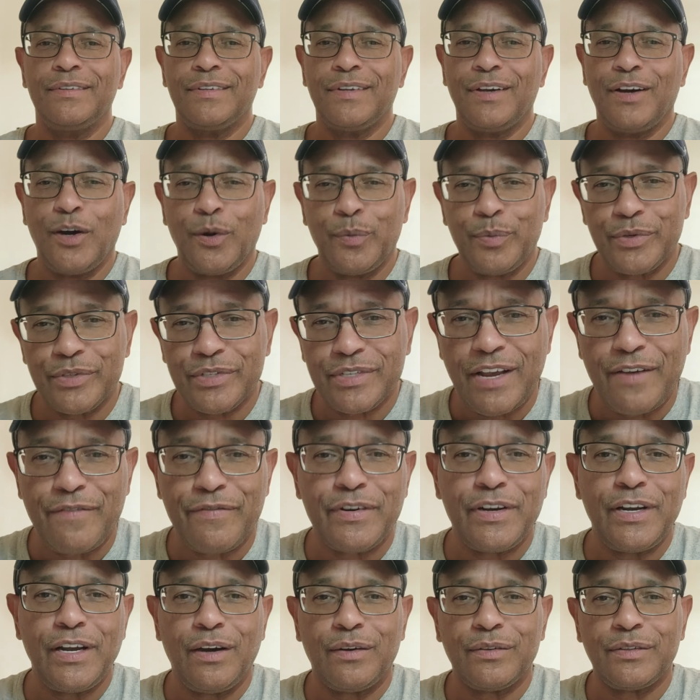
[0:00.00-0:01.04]
I hope you're
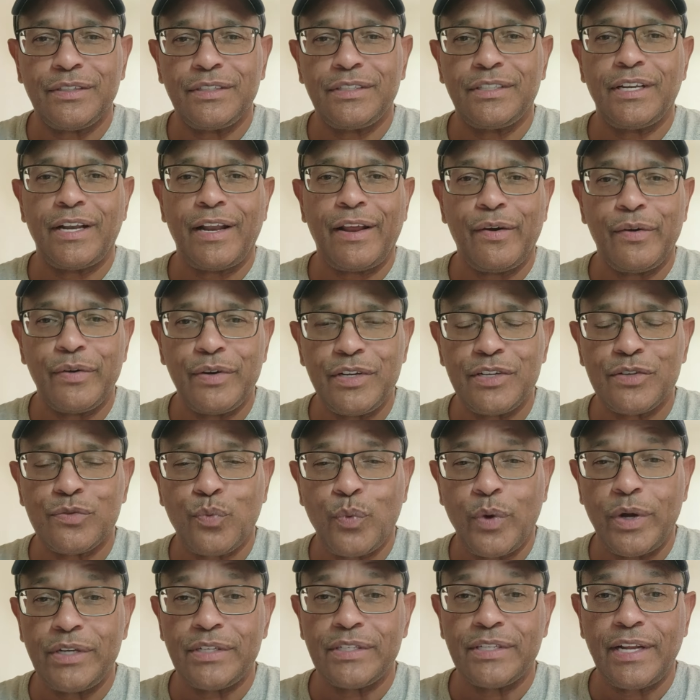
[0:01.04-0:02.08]
safe and healthy today on
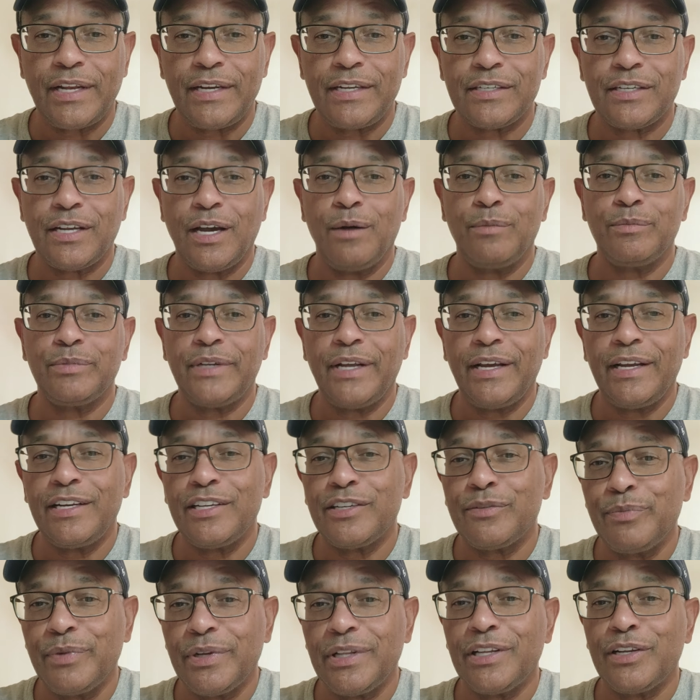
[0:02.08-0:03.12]
this Wednesday, this hump day,
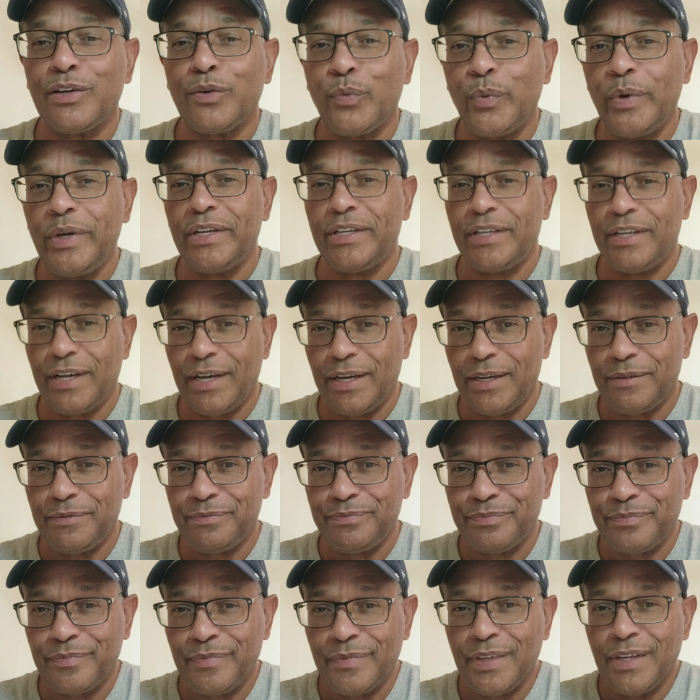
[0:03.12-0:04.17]
this middle of the weekday,